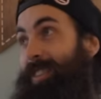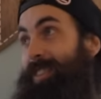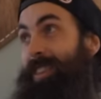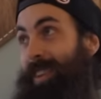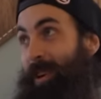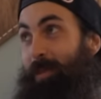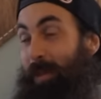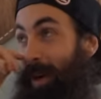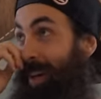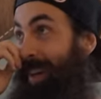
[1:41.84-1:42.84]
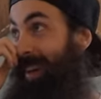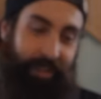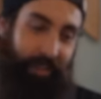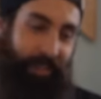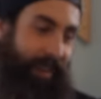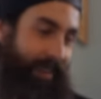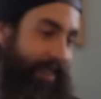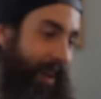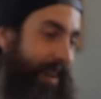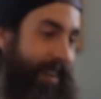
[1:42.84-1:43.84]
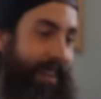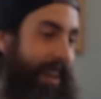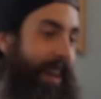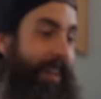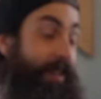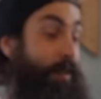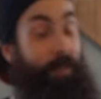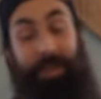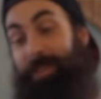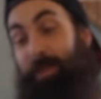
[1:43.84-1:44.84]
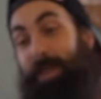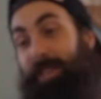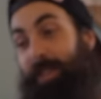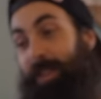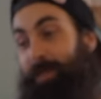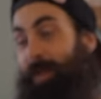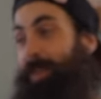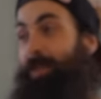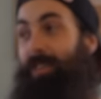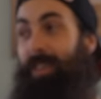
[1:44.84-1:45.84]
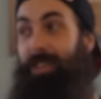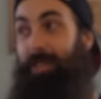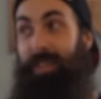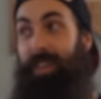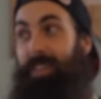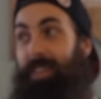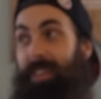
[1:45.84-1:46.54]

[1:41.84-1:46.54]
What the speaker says: just done the little burger. Let's get started. This could be the first restaurant challenge I failed